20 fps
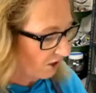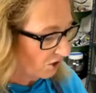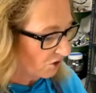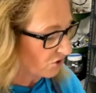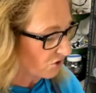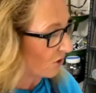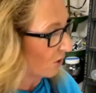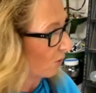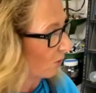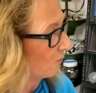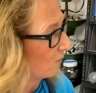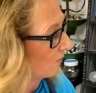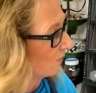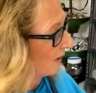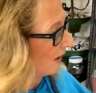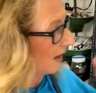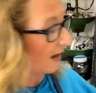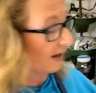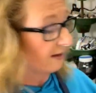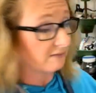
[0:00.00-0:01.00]
So
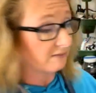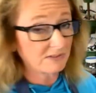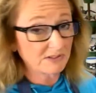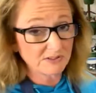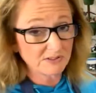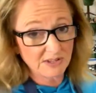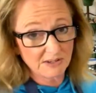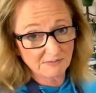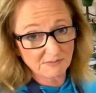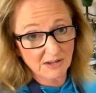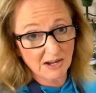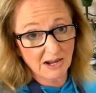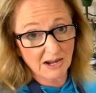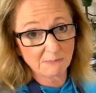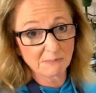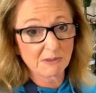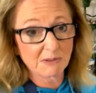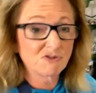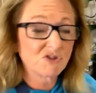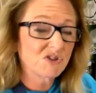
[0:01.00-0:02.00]
again, to save
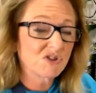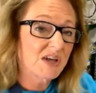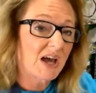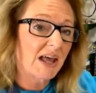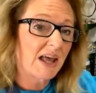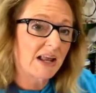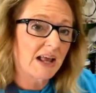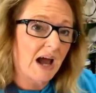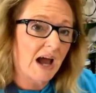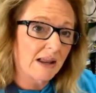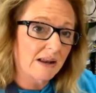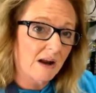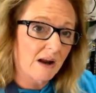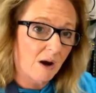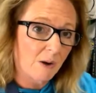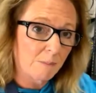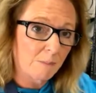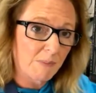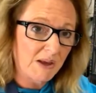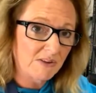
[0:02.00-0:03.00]
time, I just kind of got
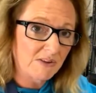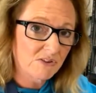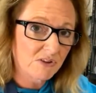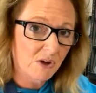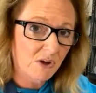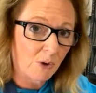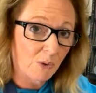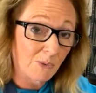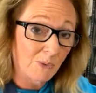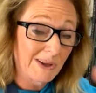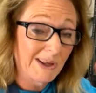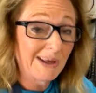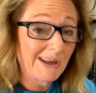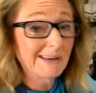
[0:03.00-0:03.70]
our base coat.